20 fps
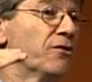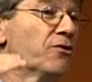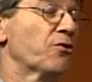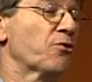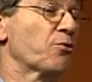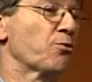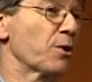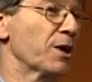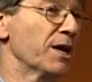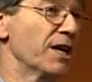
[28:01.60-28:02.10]

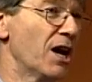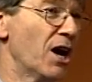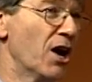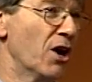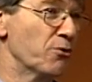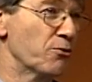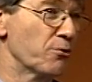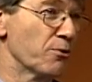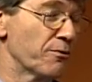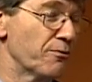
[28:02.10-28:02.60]

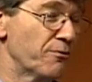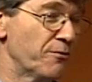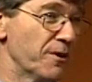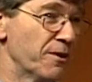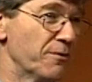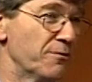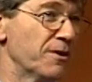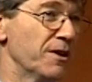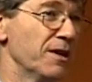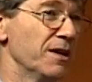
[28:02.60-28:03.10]

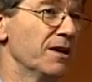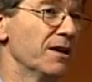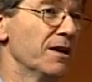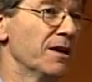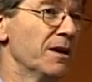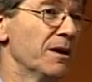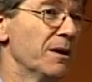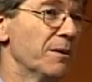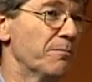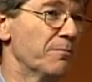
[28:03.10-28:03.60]
350,
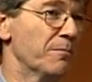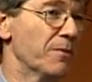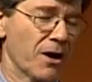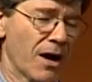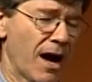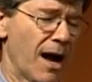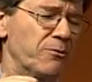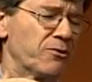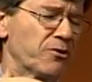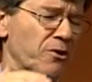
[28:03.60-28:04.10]
or uh,
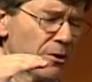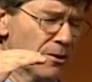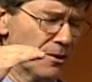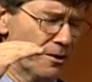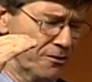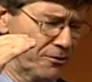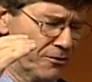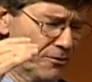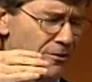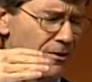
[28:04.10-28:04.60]
I'm sorry,
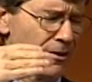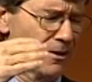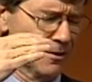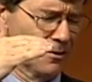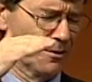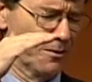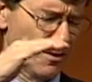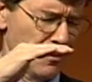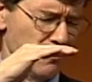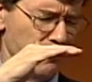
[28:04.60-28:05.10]
this uh,
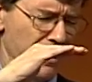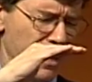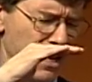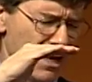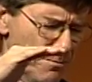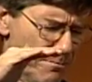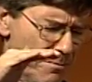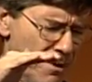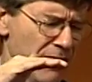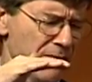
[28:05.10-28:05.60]
been
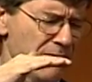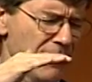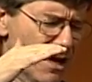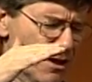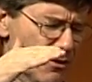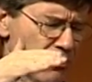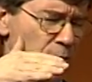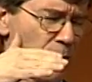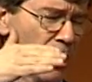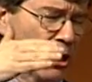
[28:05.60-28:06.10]
above a
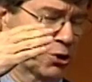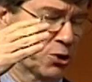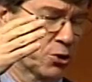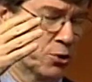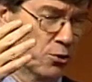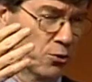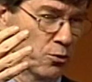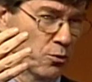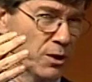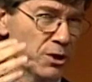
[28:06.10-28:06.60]

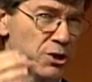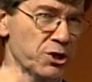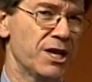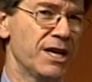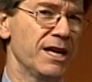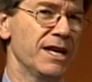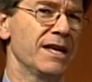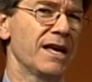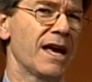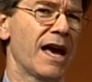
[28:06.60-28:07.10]
threshold which
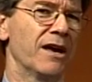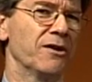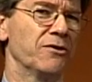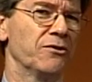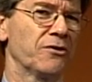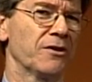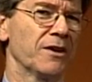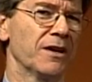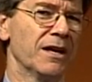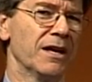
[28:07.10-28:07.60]
he
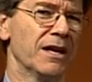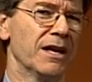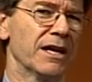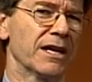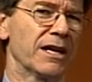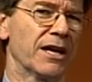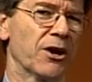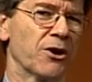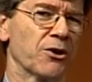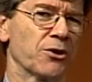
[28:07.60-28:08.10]
has
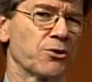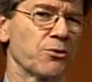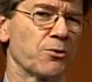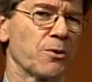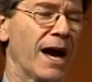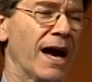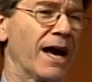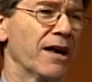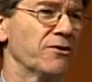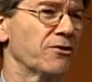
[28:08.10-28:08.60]

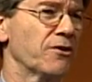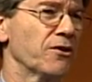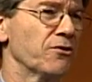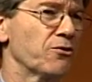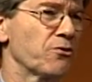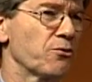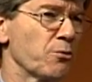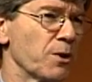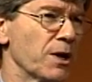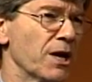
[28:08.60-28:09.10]
characterized as
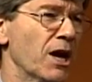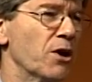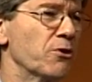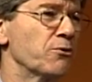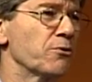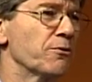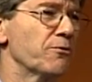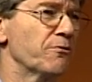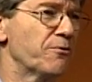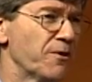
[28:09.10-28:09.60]

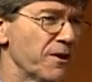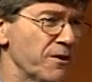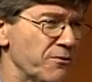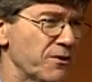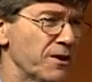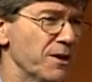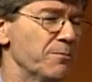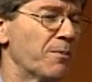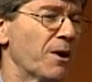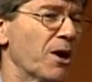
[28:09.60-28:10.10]

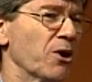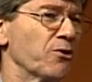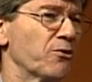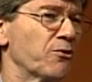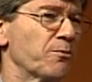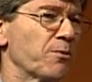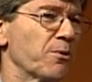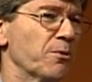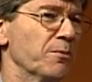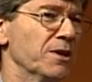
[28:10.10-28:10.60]
350 parts
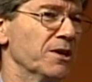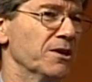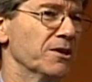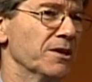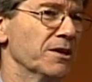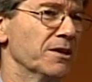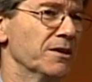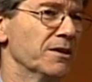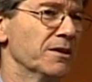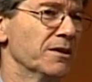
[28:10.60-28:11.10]
per
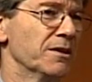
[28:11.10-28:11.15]
million,